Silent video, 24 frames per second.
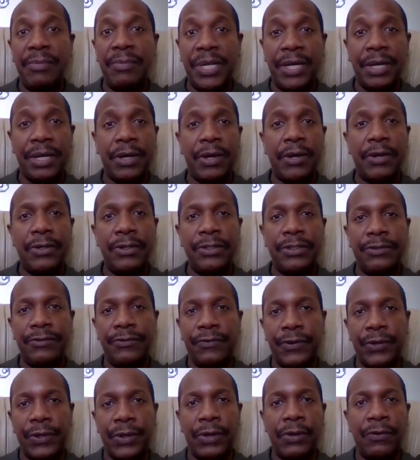I've been a coach
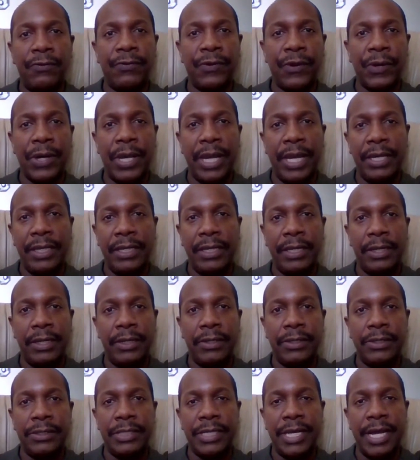for over 8
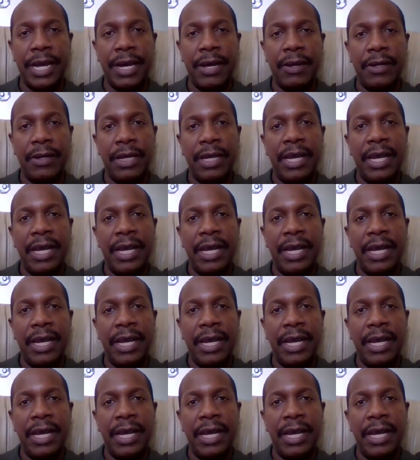years now.